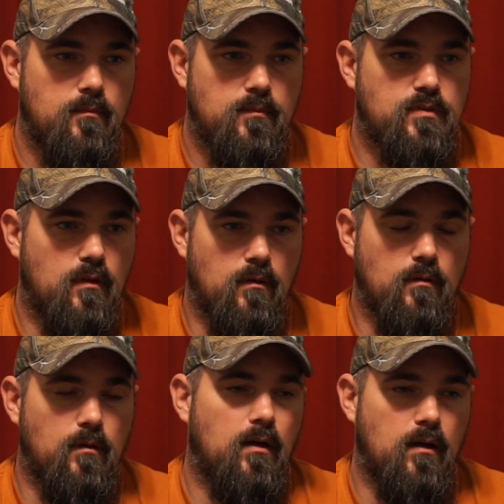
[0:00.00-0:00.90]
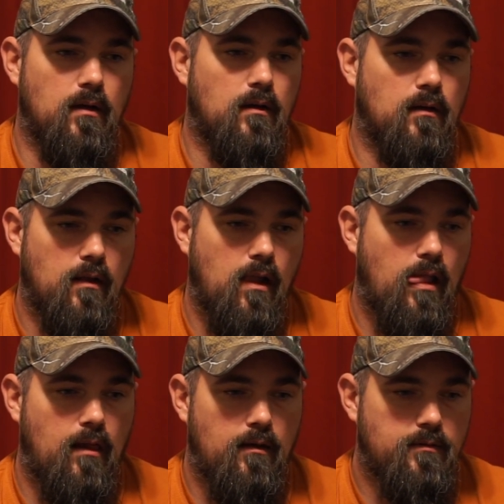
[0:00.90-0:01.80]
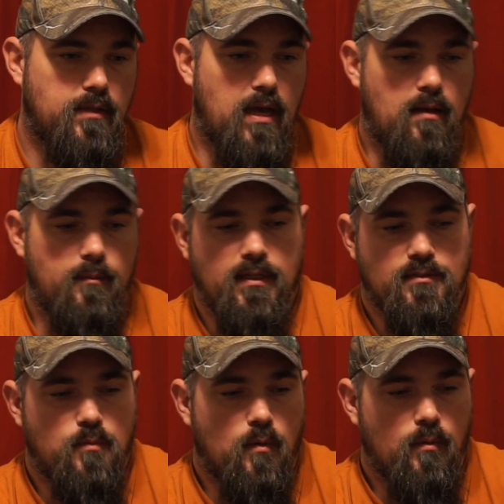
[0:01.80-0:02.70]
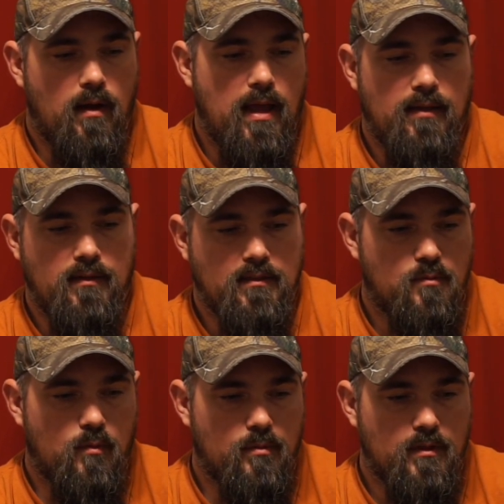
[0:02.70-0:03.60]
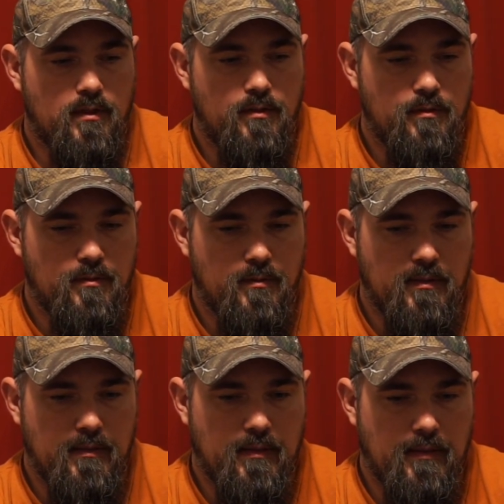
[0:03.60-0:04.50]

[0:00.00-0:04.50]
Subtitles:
So yeah, I mean, that's where we're at, and that's what we're gonna do. And